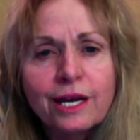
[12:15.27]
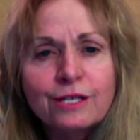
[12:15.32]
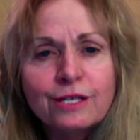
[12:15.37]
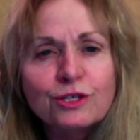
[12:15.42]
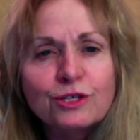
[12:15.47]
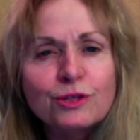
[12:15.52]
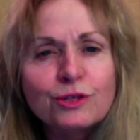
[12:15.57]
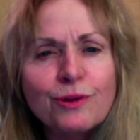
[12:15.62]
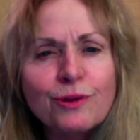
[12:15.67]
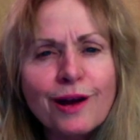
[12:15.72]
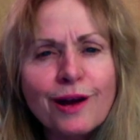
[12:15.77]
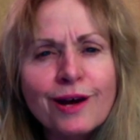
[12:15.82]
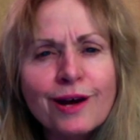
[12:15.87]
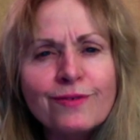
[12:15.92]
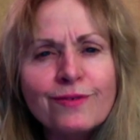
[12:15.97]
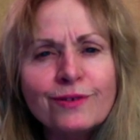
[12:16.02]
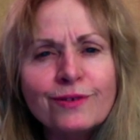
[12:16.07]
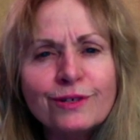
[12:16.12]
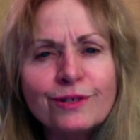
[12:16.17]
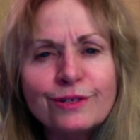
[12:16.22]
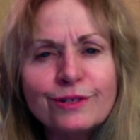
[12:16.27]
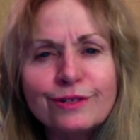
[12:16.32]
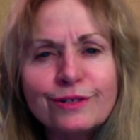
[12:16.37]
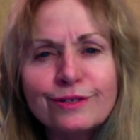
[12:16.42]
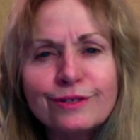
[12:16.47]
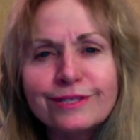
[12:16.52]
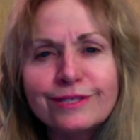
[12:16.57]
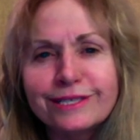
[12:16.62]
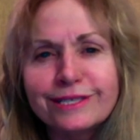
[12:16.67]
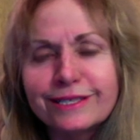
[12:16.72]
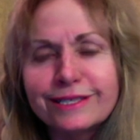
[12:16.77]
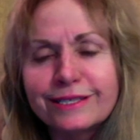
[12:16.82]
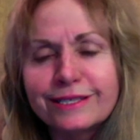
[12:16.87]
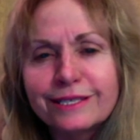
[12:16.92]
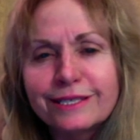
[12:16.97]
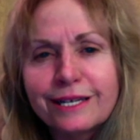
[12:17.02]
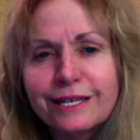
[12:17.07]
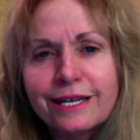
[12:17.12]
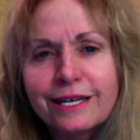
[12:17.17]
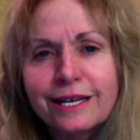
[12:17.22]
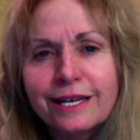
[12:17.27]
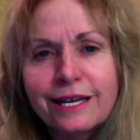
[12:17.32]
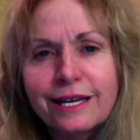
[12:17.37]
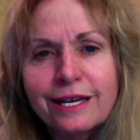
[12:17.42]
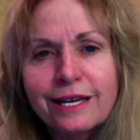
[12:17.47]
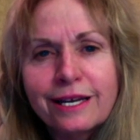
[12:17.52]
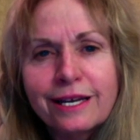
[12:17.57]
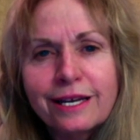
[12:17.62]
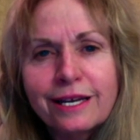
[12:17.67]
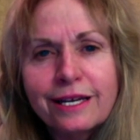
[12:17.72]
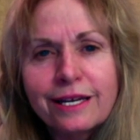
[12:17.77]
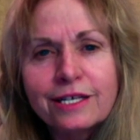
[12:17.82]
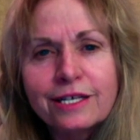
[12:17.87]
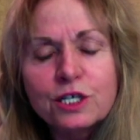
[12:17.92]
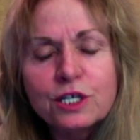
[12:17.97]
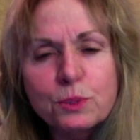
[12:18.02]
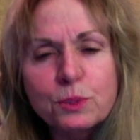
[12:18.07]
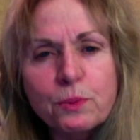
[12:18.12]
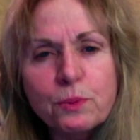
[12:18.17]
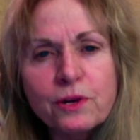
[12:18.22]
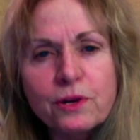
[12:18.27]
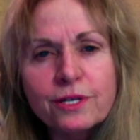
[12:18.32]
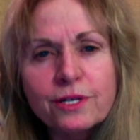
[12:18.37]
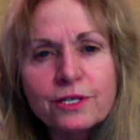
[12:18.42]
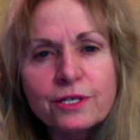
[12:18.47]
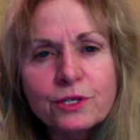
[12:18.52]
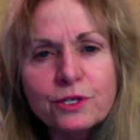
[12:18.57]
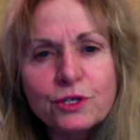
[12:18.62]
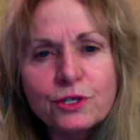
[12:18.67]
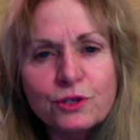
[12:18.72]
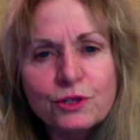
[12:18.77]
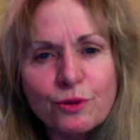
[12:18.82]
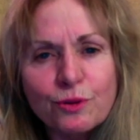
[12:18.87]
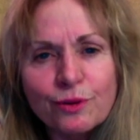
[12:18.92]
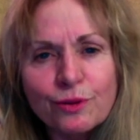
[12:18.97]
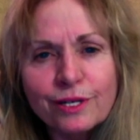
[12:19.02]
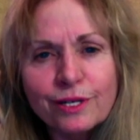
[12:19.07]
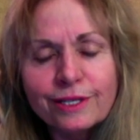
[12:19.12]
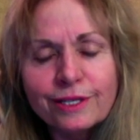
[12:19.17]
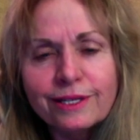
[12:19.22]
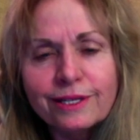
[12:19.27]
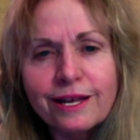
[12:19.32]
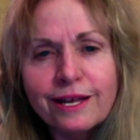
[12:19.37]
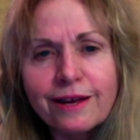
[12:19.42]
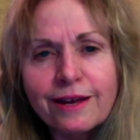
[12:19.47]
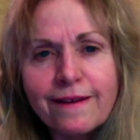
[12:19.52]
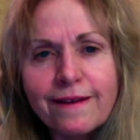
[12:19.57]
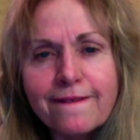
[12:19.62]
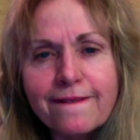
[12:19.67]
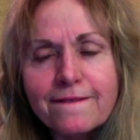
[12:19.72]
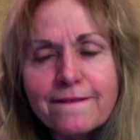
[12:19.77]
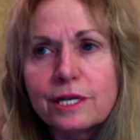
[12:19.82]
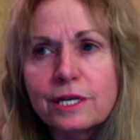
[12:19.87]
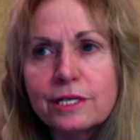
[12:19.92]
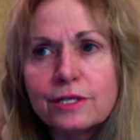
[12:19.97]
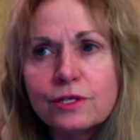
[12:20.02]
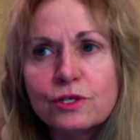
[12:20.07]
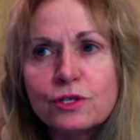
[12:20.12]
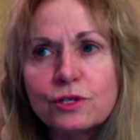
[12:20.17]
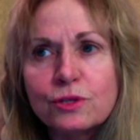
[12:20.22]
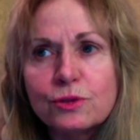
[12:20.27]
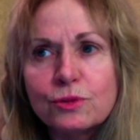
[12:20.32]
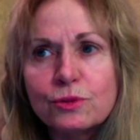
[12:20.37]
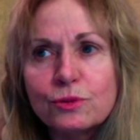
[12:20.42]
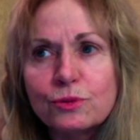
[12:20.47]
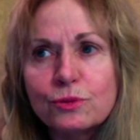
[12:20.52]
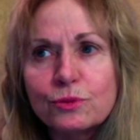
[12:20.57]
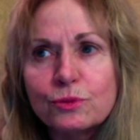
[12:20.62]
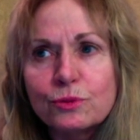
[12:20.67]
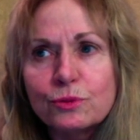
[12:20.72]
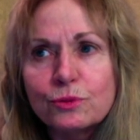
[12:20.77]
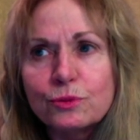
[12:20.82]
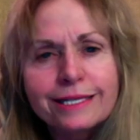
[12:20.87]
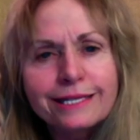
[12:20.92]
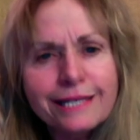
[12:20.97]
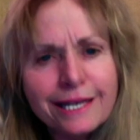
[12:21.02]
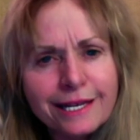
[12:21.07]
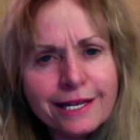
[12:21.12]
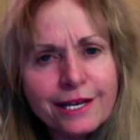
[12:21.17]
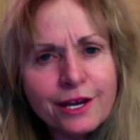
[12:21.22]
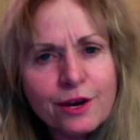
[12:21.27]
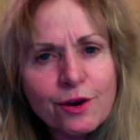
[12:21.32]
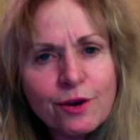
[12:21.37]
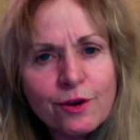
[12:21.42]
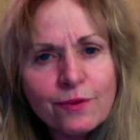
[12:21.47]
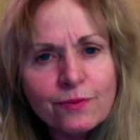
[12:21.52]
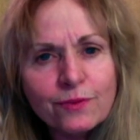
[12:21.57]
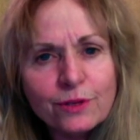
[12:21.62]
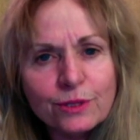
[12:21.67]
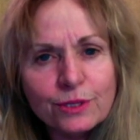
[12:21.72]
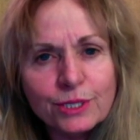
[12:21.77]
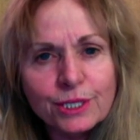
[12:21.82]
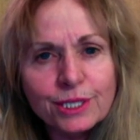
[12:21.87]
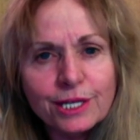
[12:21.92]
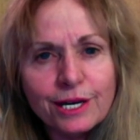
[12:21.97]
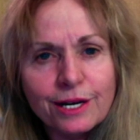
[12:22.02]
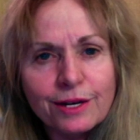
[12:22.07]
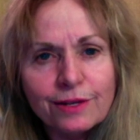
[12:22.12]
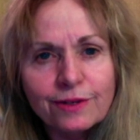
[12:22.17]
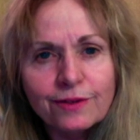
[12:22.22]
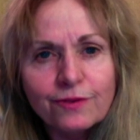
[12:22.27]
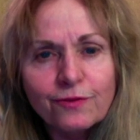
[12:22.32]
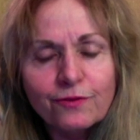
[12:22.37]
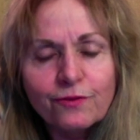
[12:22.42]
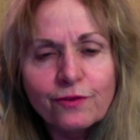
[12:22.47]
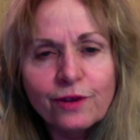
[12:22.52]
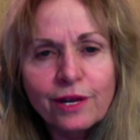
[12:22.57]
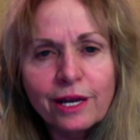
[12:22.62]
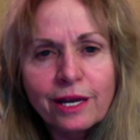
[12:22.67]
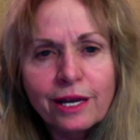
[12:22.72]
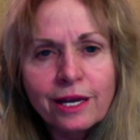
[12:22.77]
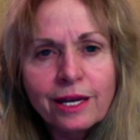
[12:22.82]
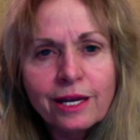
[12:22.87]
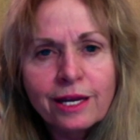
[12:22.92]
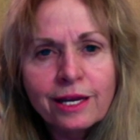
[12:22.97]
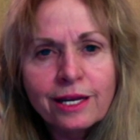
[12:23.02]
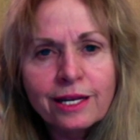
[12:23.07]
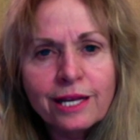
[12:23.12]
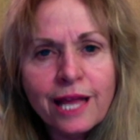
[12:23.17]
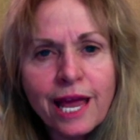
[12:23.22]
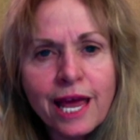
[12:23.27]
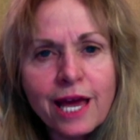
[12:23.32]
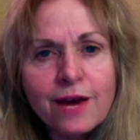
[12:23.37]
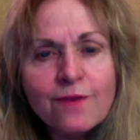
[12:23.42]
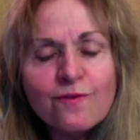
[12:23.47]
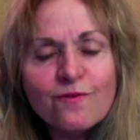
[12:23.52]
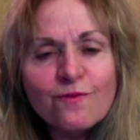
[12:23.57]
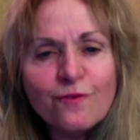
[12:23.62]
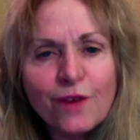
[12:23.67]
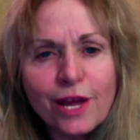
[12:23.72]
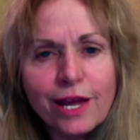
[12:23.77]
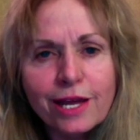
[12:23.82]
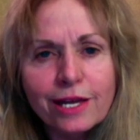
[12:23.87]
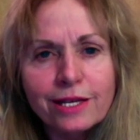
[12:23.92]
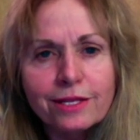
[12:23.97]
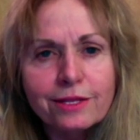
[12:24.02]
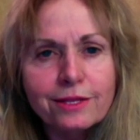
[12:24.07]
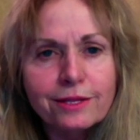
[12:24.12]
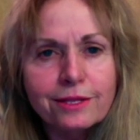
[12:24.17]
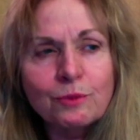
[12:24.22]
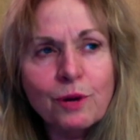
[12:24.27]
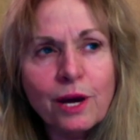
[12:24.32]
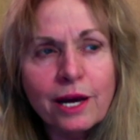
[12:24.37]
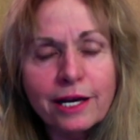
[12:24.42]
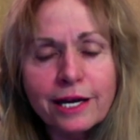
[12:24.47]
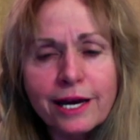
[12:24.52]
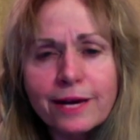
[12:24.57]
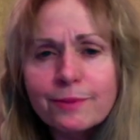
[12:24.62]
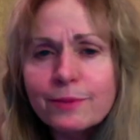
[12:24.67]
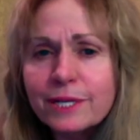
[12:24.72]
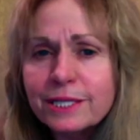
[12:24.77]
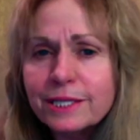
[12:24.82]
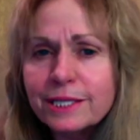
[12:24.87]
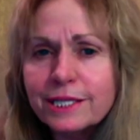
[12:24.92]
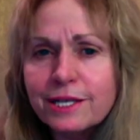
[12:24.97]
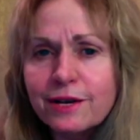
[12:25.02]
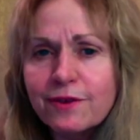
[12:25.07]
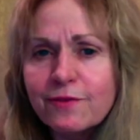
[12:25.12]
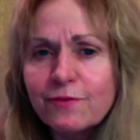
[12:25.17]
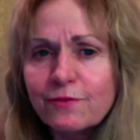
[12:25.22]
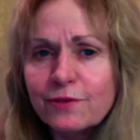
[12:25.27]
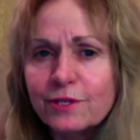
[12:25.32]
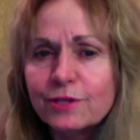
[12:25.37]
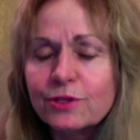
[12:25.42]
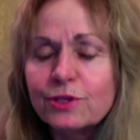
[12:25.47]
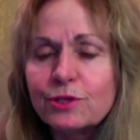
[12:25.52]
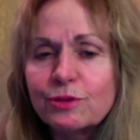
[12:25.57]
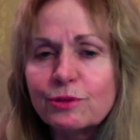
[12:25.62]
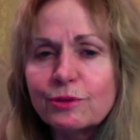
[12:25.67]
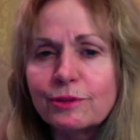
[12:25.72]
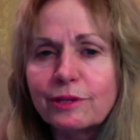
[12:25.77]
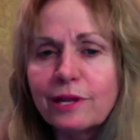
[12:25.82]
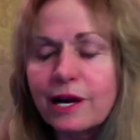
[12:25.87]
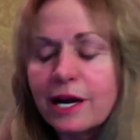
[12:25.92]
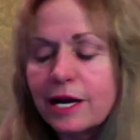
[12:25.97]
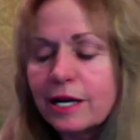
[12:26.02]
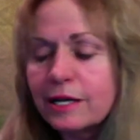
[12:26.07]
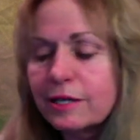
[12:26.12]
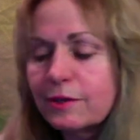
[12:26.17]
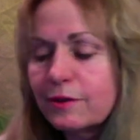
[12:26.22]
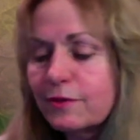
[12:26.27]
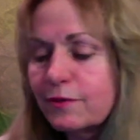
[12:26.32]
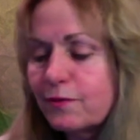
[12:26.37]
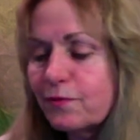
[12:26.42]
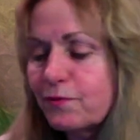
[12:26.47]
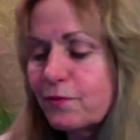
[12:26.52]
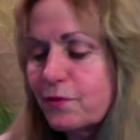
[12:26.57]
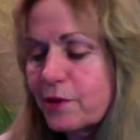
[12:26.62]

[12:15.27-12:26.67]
travel and experience joy in life, and to take care of yourself and have faith. I got myself into a lot of